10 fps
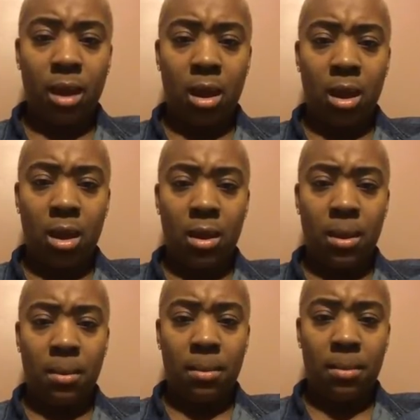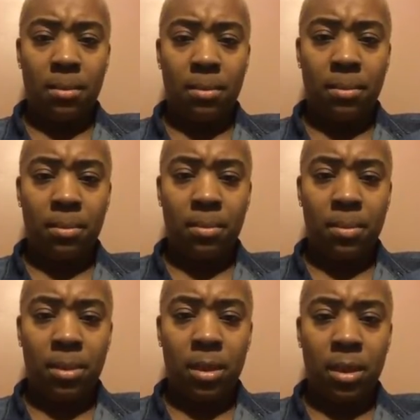Um
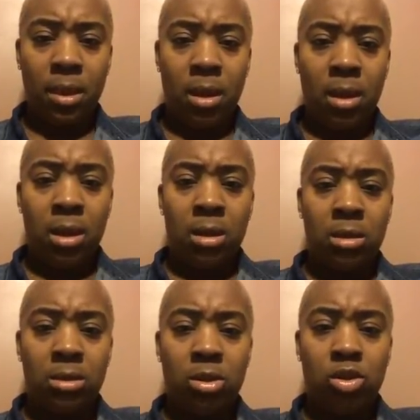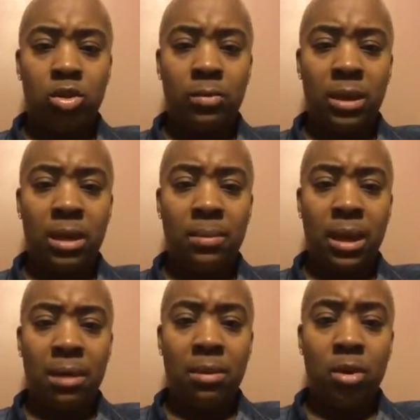social media
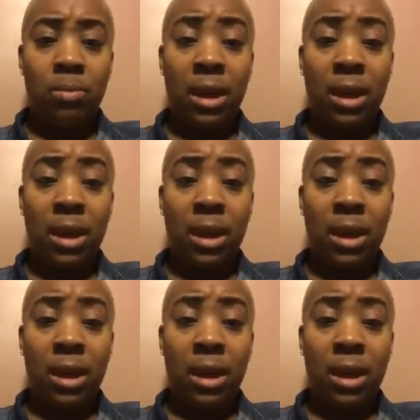became the new